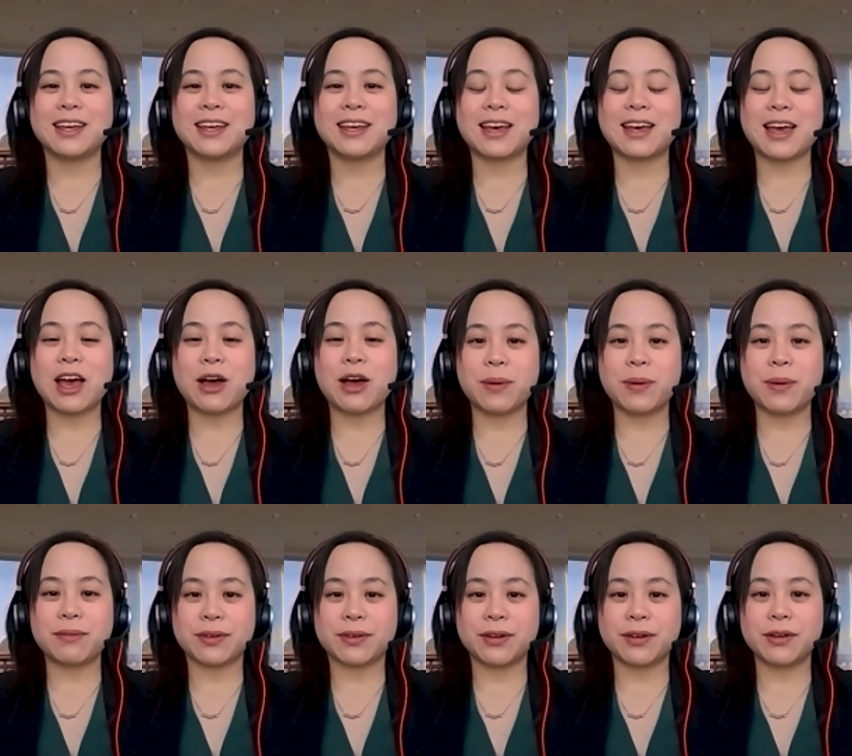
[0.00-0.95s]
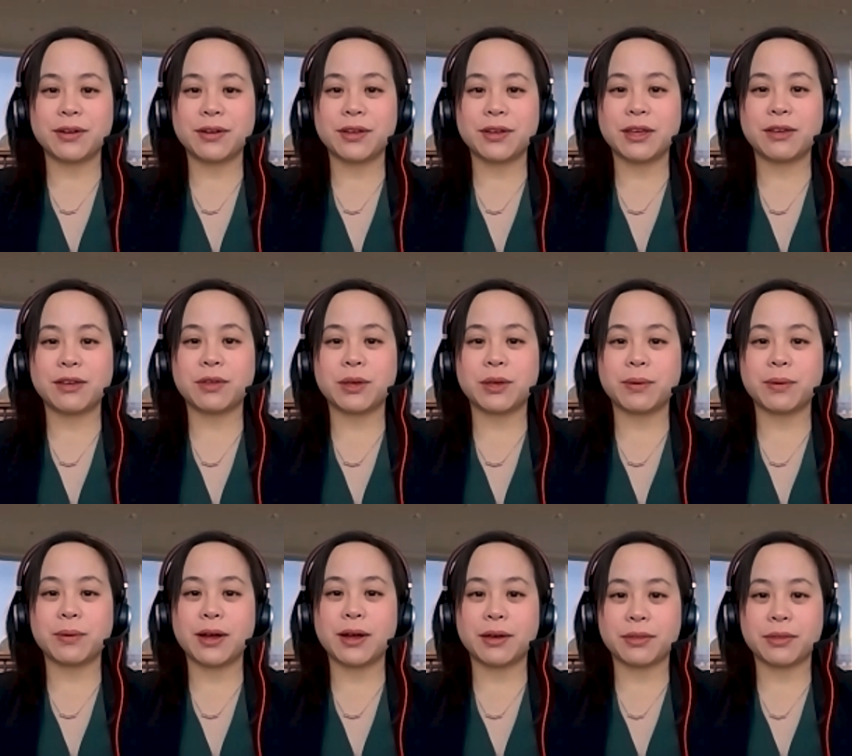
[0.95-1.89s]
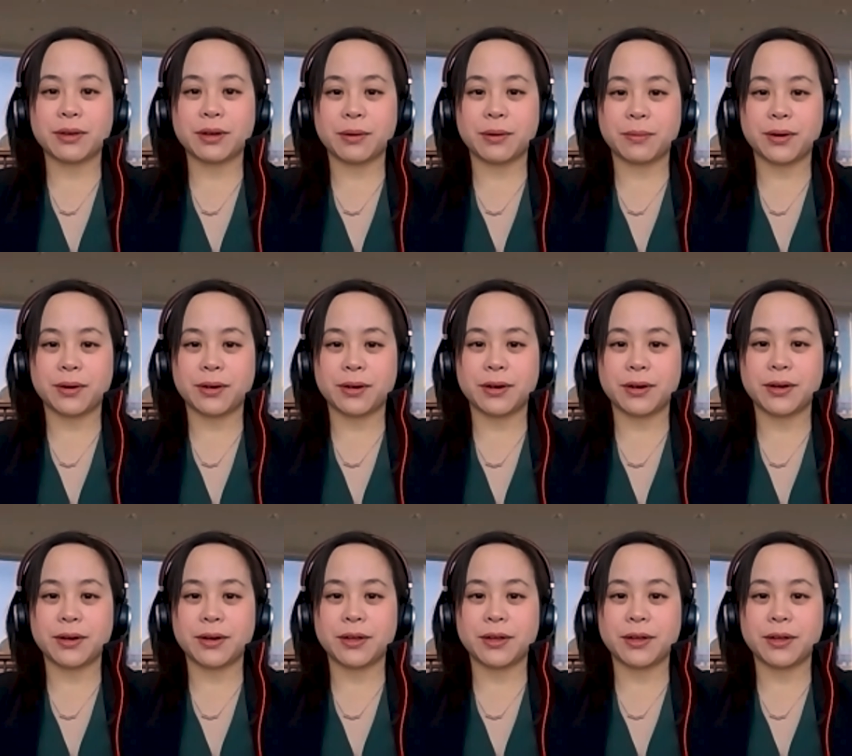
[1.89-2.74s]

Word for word: However, if you are a healthcare worker